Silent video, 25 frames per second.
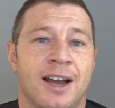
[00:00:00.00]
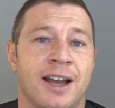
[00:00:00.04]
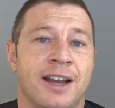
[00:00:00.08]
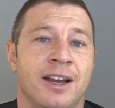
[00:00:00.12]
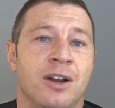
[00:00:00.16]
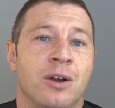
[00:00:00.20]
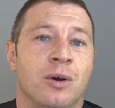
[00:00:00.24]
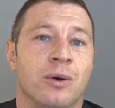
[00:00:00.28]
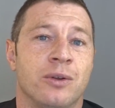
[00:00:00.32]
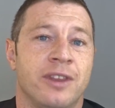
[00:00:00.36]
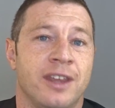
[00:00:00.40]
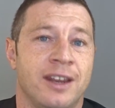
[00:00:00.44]
I
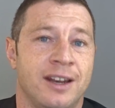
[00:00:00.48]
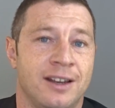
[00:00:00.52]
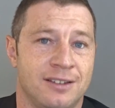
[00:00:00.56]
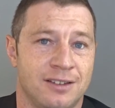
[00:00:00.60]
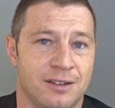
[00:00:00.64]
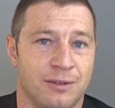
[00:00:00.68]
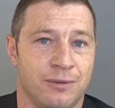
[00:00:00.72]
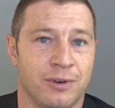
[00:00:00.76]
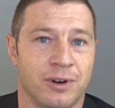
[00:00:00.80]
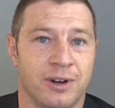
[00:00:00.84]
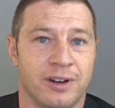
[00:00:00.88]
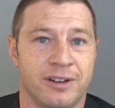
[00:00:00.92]
know that it's
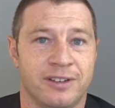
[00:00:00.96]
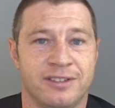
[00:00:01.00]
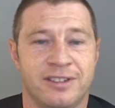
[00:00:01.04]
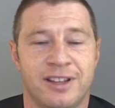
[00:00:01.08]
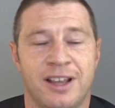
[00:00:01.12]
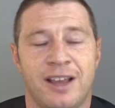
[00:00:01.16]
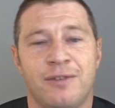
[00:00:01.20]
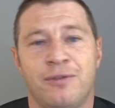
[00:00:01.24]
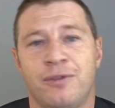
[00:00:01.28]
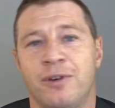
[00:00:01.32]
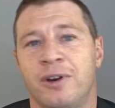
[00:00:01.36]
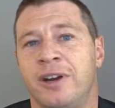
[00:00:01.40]
a very
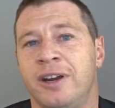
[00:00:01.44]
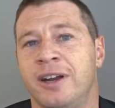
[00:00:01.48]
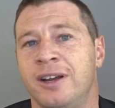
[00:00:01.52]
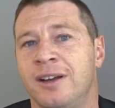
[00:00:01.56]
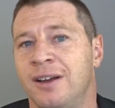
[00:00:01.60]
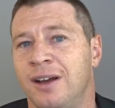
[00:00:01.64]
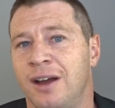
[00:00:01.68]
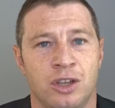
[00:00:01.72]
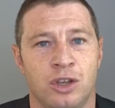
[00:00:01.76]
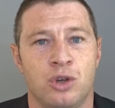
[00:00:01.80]
safe area.